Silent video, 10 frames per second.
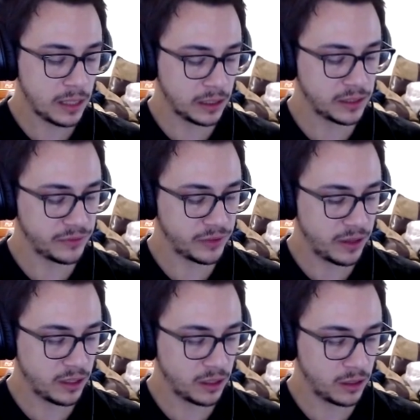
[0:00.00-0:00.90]
different. I
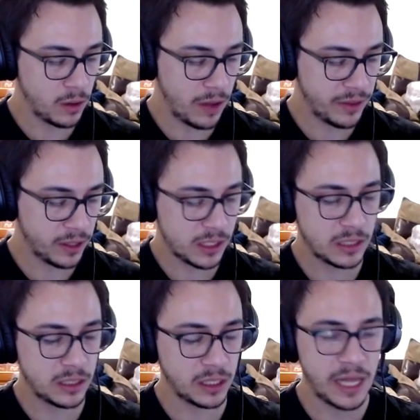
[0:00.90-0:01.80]
think this
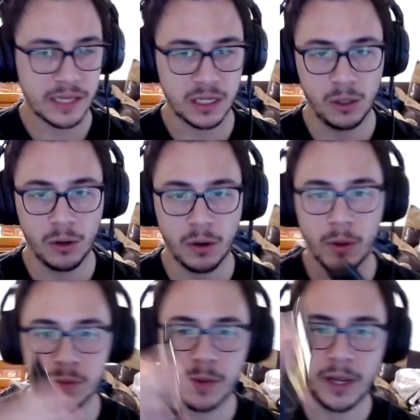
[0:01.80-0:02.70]
is the classic logo,
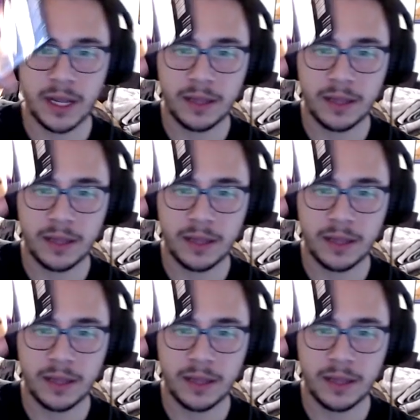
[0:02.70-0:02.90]
whereas mine had